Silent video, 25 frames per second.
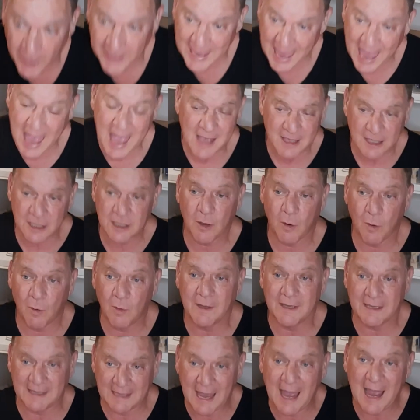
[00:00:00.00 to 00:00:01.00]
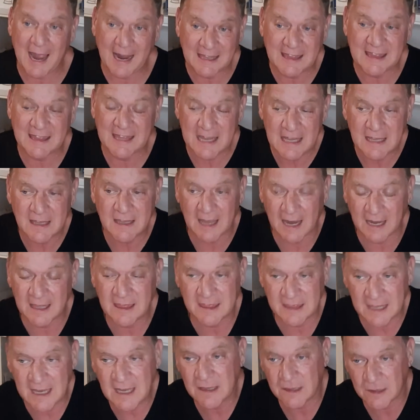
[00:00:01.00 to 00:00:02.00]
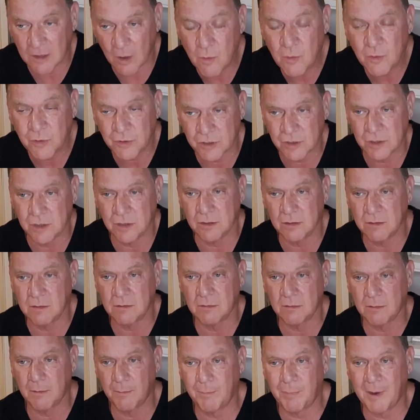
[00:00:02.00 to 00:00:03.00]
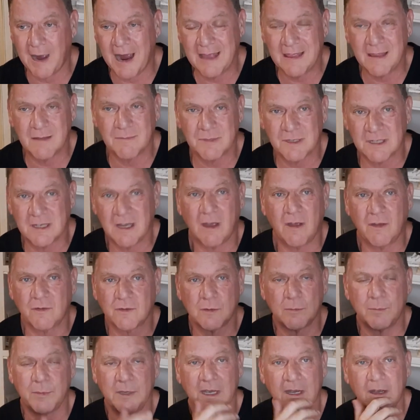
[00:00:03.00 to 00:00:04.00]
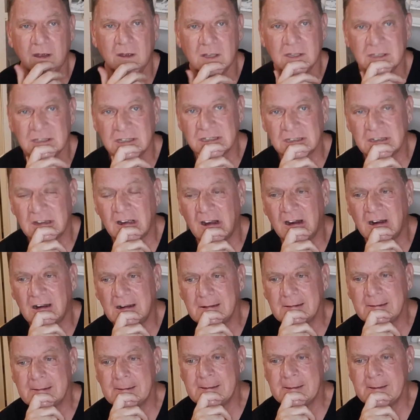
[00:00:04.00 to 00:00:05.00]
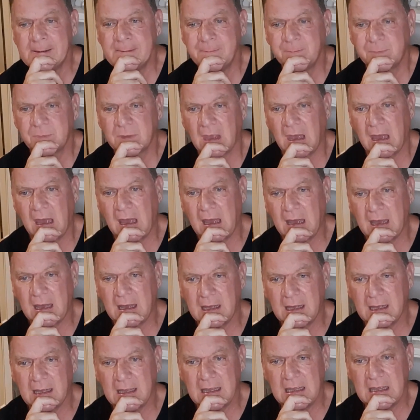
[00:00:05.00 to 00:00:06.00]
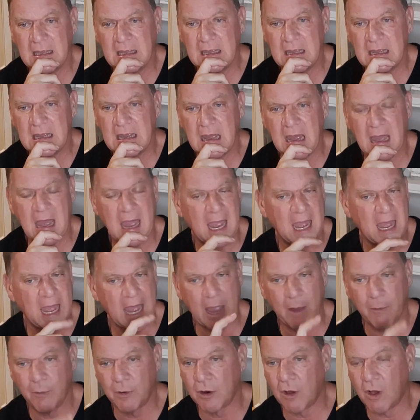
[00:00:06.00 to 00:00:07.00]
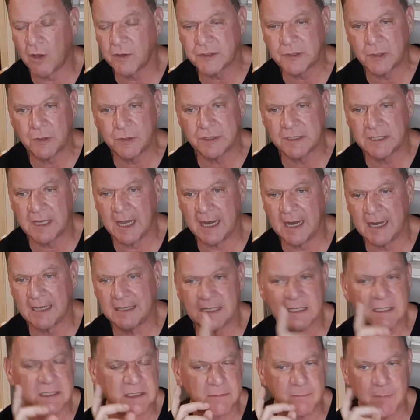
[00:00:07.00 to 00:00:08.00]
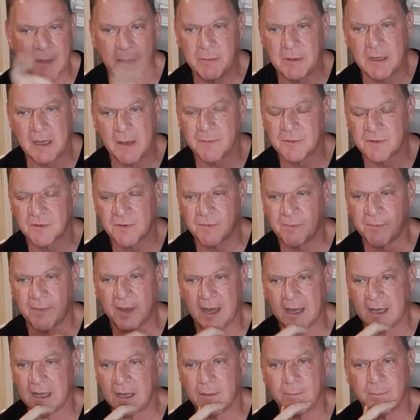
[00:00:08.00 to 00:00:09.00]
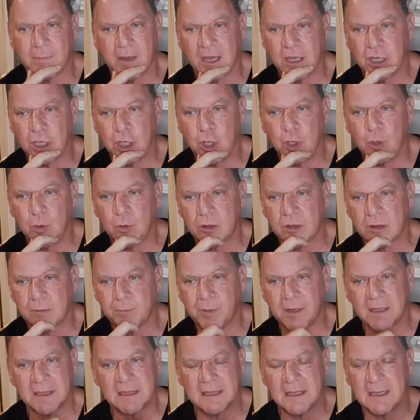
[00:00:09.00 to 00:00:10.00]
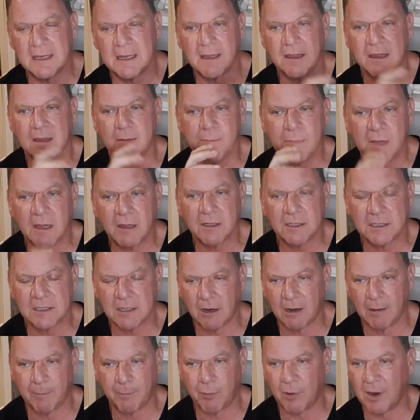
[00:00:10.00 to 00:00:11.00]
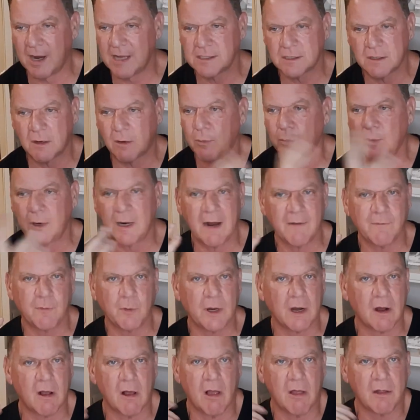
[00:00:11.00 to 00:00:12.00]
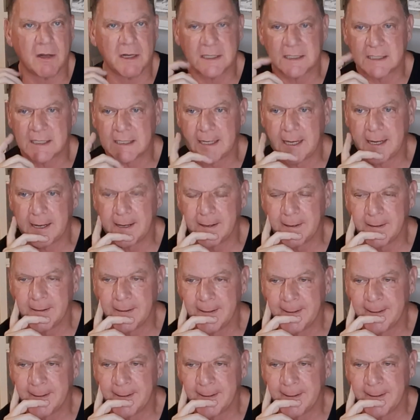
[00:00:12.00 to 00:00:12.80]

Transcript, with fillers: Yeah, so yeah, I think, I think those two by themselves would be a good start. Uh, I would also say, and this maybe comes from my, my youth, but the, the military press, or whatever we're calling it today,